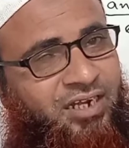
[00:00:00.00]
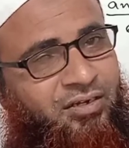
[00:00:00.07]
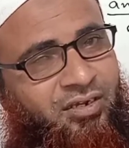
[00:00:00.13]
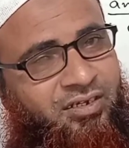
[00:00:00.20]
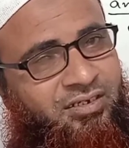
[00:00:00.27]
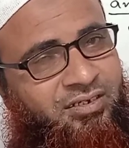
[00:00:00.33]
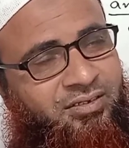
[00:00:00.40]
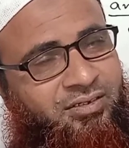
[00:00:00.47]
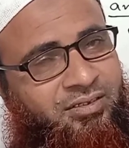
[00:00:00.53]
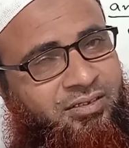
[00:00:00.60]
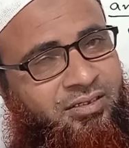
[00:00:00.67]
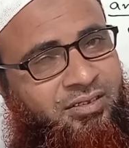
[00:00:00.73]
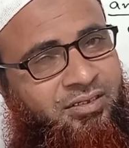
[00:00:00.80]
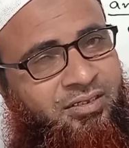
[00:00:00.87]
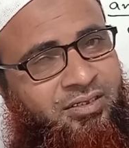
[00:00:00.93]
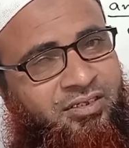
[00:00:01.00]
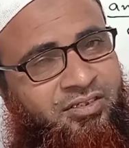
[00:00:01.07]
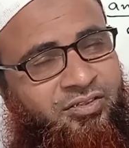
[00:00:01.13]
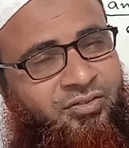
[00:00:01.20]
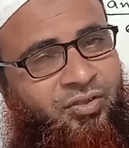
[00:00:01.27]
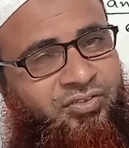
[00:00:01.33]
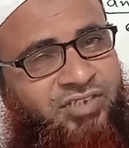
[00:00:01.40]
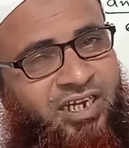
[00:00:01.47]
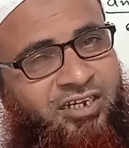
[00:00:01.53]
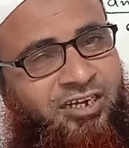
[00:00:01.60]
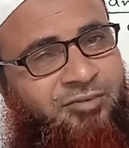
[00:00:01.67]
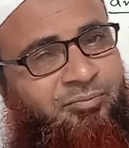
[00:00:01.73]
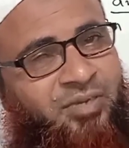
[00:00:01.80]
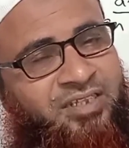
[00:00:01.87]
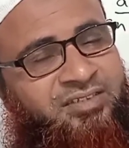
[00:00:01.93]
are
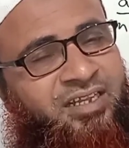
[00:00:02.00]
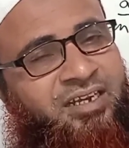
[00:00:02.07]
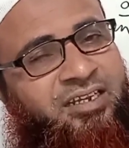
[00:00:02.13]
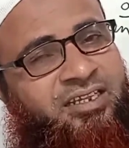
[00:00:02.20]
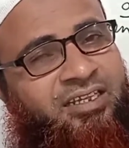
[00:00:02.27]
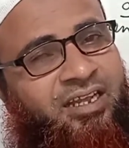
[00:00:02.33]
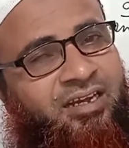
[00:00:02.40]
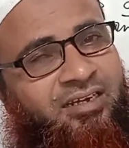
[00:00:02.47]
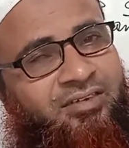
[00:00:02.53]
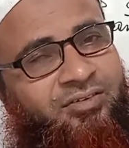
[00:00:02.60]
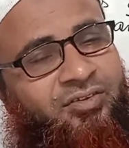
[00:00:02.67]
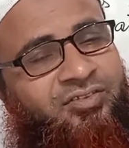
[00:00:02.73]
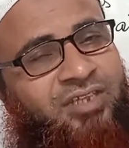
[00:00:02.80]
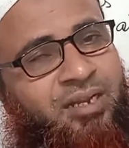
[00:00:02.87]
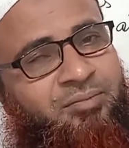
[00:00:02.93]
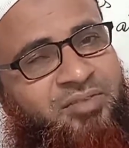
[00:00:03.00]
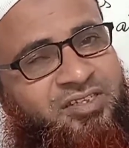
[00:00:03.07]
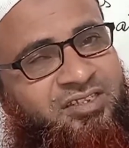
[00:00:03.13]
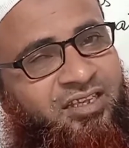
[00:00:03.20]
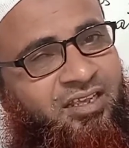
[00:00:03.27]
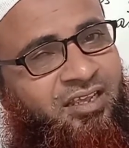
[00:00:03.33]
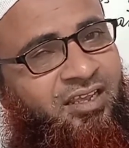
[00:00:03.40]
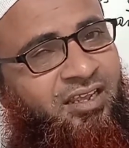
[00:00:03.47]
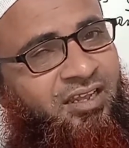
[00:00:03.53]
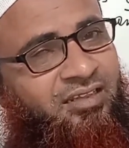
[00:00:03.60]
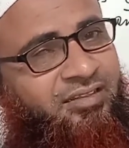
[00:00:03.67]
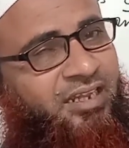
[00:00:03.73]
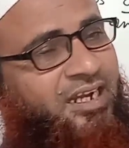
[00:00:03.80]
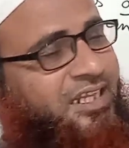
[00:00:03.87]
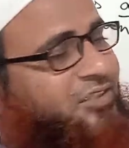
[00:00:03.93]
not present here. Those are missing.
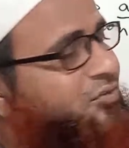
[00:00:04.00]
That